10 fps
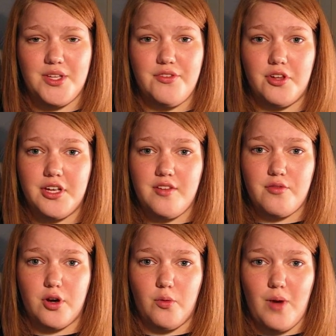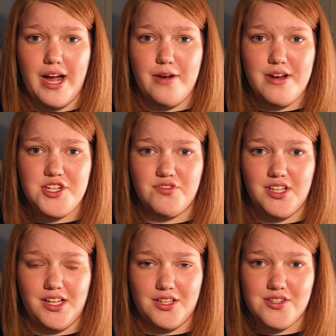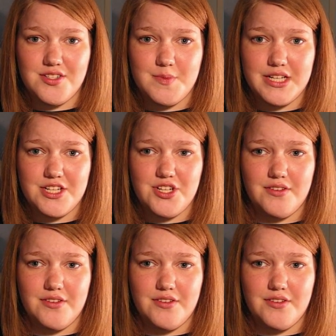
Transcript: If you're looking for a wide range of colors because